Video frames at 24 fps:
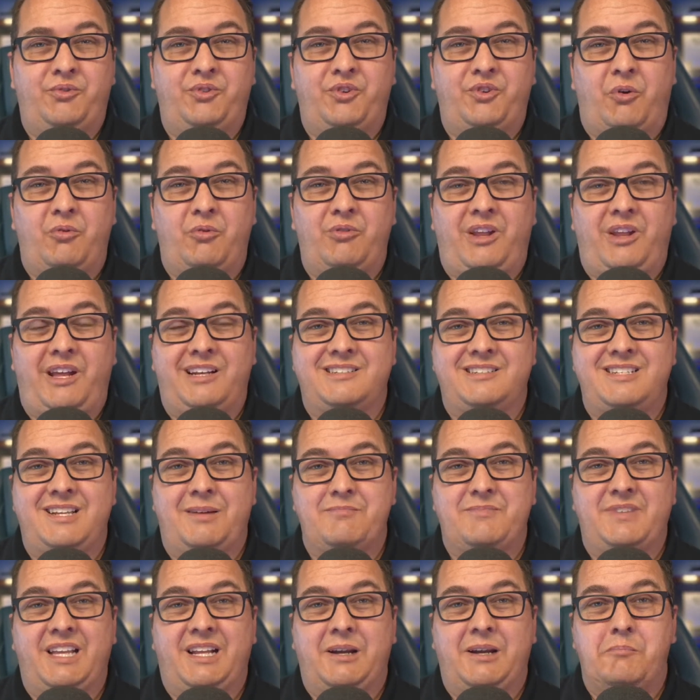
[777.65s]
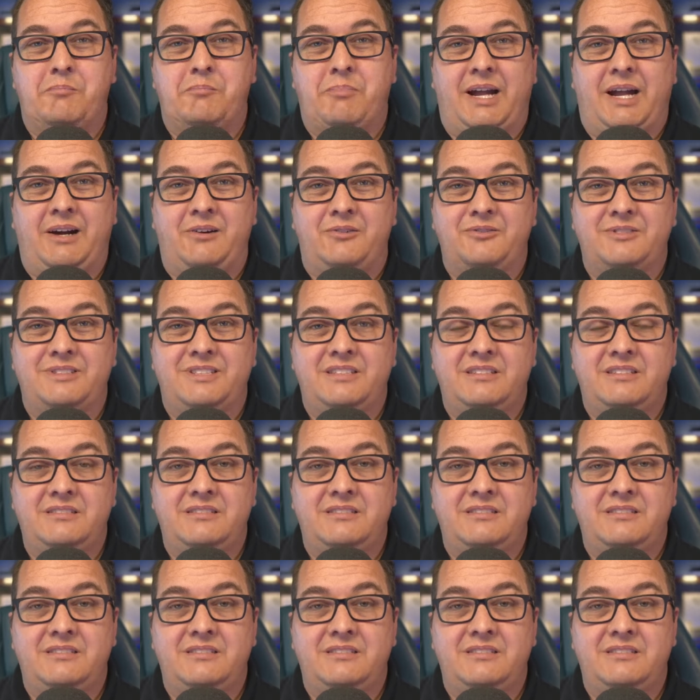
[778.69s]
don't like something about